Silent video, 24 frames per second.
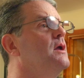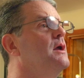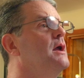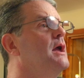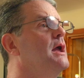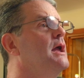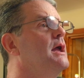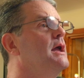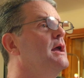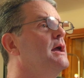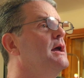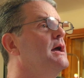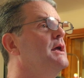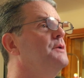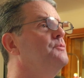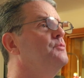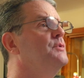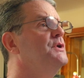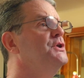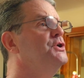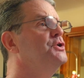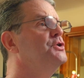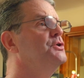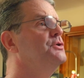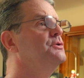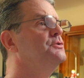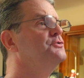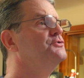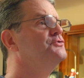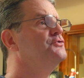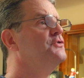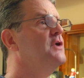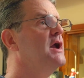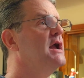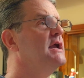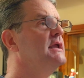And when you're
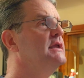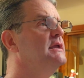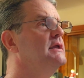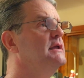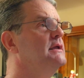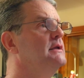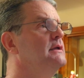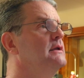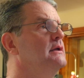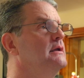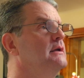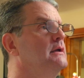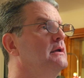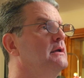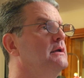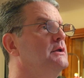tracking,